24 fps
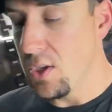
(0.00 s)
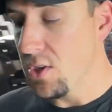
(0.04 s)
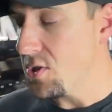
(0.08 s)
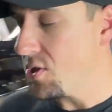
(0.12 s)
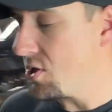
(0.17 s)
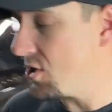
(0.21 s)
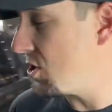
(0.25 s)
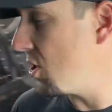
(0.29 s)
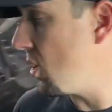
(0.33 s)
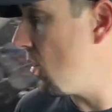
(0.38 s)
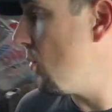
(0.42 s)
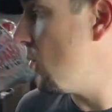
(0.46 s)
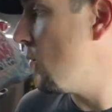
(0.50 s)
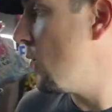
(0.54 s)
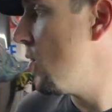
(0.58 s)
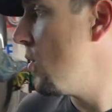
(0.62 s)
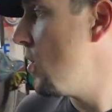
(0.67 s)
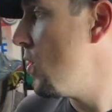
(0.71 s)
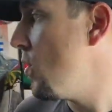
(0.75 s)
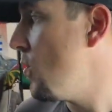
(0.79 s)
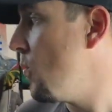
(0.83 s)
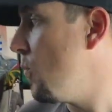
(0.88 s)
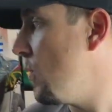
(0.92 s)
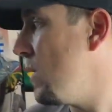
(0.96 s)
So
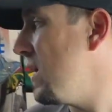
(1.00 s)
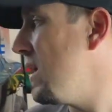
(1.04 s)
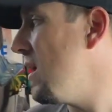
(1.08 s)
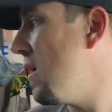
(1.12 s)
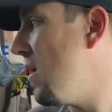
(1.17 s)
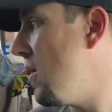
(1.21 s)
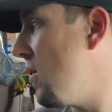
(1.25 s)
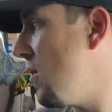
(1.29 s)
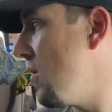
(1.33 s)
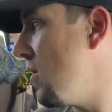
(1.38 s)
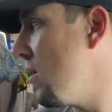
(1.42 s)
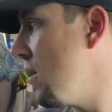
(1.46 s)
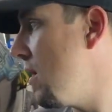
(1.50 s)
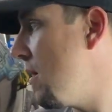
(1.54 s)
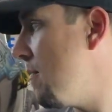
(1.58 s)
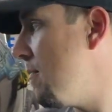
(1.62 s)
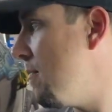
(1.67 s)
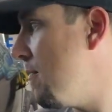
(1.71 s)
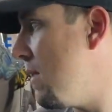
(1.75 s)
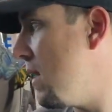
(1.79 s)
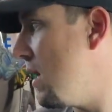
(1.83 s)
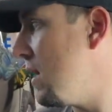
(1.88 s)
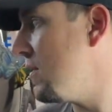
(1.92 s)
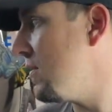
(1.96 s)
we are
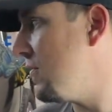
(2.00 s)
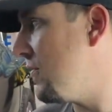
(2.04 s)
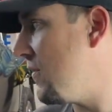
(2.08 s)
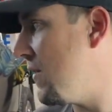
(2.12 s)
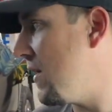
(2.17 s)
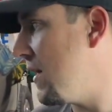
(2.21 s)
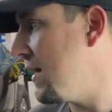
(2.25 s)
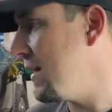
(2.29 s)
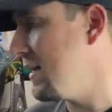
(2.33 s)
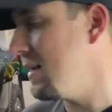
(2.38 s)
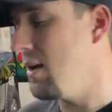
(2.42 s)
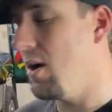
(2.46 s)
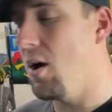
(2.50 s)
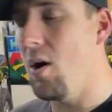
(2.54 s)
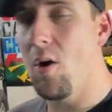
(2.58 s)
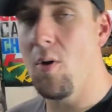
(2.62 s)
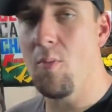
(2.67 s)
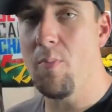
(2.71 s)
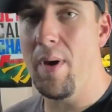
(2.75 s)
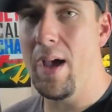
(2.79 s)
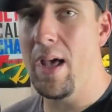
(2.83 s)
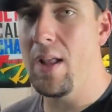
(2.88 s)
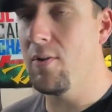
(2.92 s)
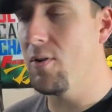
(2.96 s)
modifying our
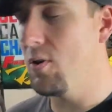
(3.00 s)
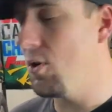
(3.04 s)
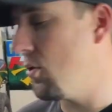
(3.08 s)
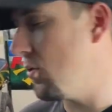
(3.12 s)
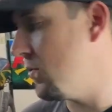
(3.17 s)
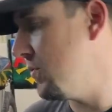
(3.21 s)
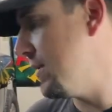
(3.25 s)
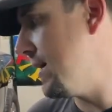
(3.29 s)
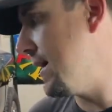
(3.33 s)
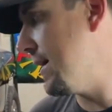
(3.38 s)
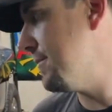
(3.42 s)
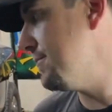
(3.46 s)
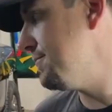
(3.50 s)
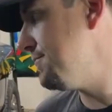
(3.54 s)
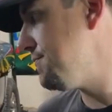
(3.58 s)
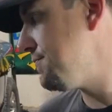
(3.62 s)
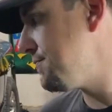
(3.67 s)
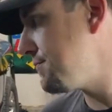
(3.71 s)
battery hold down.